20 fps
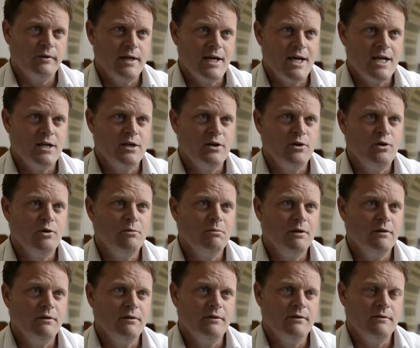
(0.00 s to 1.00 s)
and
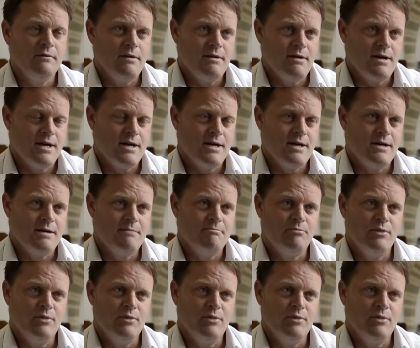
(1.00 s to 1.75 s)
humans uh,